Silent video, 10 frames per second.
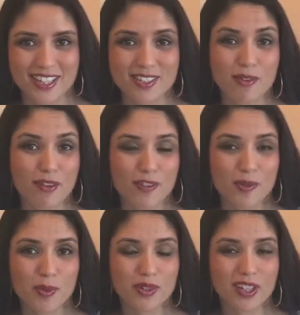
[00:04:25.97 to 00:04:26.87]
So, if
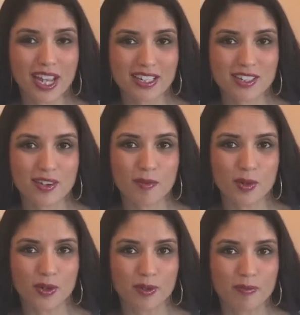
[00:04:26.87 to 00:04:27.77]
you would like to know
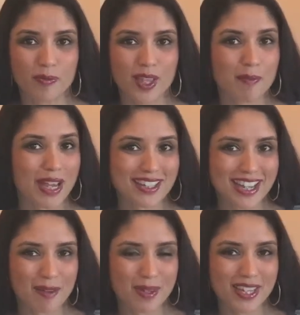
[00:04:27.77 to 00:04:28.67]
more about
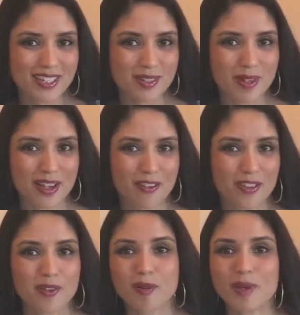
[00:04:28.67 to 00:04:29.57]
tapping into
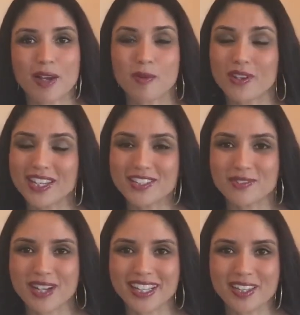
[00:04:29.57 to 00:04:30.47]
wealth or about working
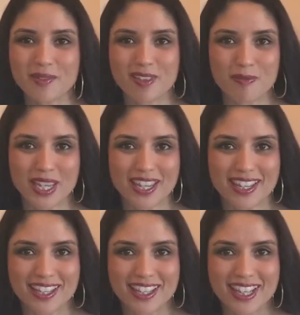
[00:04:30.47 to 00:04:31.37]
directly with me,
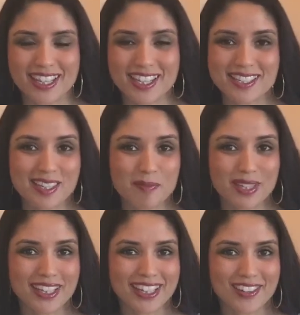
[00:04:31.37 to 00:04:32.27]
then
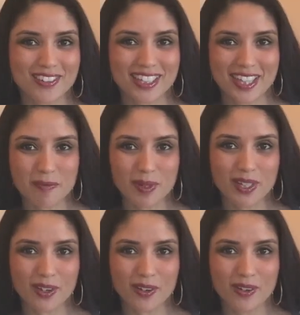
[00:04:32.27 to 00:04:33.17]
simply click on the link
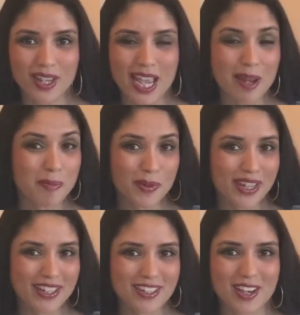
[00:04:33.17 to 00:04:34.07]
below and book
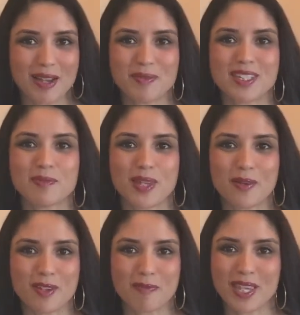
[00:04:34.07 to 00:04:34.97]
in a time to
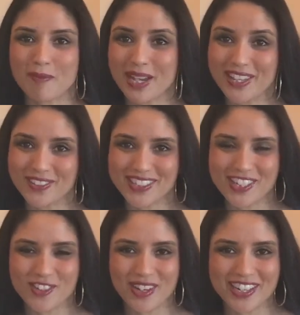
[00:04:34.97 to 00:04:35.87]
speak with me about your
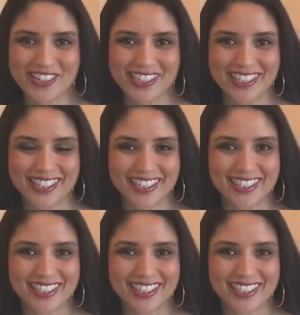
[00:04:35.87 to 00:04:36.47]
situation.